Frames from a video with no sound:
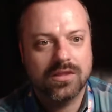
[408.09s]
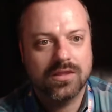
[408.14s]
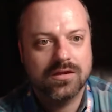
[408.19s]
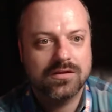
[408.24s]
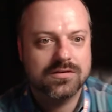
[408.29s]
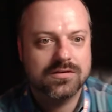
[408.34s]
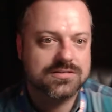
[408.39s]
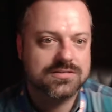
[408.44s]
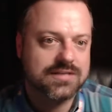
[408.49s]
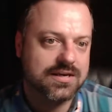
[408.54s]

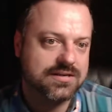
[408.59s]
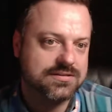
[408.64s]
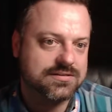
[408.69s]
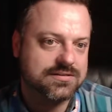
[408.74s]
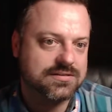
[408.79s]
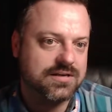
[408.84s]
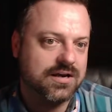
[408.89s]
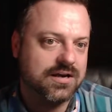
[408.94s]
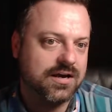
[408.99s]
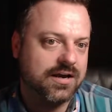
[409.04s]
says
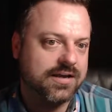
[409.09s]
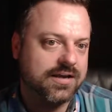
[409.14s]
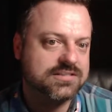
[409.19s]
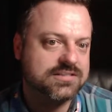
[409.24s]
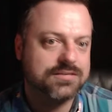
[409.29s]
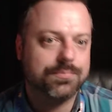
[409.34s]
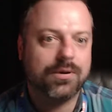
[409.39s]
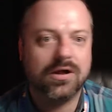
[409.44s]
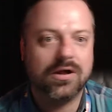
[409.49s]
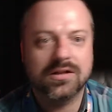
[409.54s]
it's the
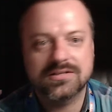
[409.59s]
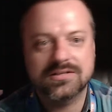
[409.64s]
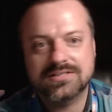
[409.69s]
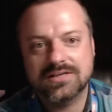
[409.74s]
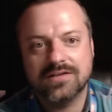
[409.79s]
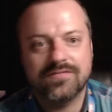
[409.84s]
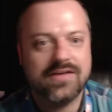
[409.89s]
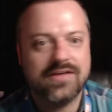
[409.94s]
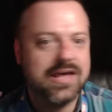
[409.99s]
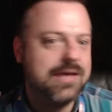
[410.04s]
policy of
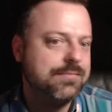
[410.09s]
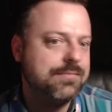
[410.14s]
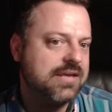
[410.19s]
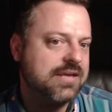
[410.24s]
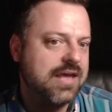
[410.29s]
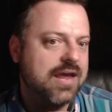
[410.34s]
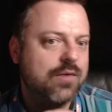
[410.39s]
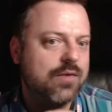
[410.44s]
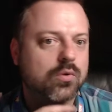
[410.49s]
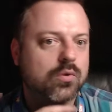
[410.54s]
MEA
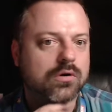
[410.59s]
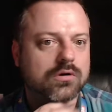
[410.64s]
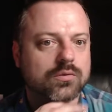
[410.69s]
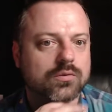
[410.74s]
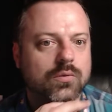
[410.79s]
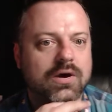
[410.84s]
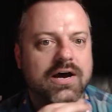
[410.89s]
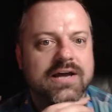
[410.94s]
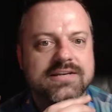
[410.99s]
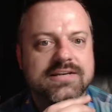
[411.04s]

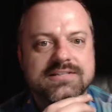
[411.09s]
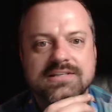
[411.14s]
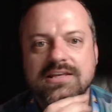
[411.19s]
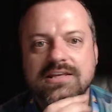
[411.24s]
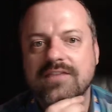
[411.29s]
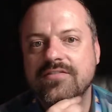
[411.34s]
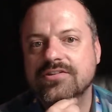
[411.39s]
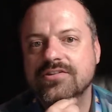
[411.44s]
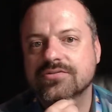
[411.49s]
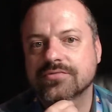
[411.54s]
worldwide to give
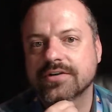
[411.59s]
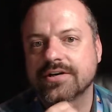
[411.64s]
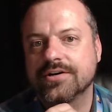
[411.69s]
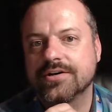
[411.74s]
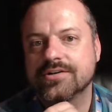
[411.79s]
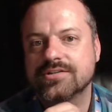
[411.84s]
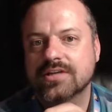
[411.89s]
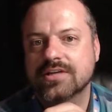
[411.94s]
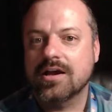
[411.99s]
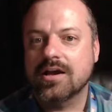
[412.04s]
its readers a
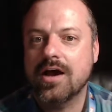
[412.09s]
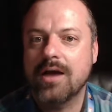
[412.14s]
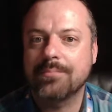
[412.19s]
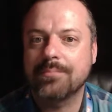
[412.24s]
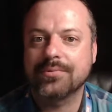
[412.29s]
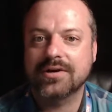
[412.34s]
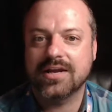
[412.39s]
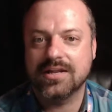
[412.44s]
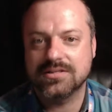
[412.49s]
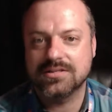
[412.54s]

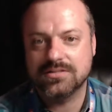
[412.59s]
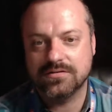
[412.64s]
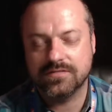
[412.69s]
comprehensive,